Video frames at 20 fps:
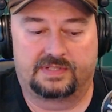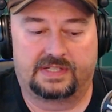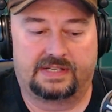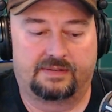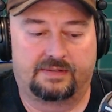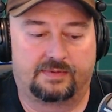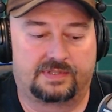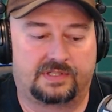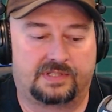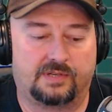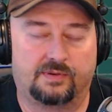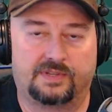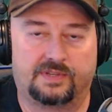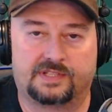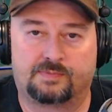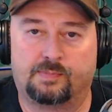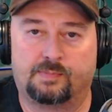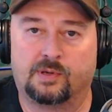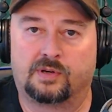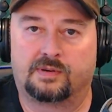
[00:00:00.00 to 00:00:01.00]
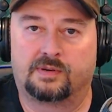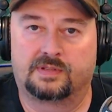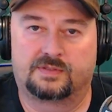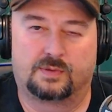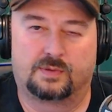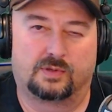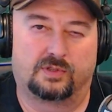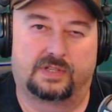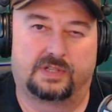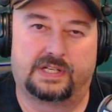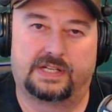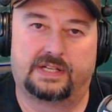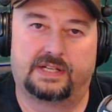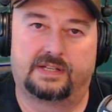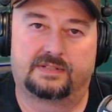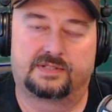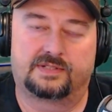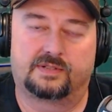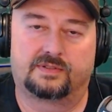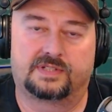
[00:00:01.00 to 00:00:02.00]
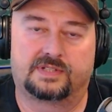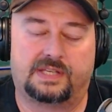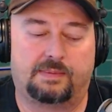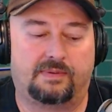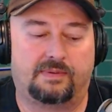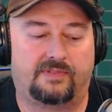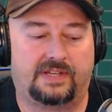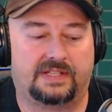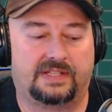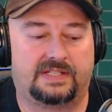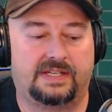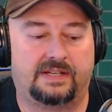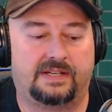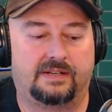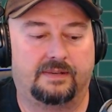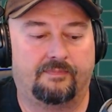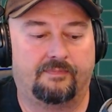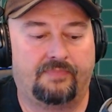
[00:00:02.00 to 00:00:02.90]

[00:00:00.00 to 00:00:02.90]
and I was showing this book because we were looking at a certain type of antenna,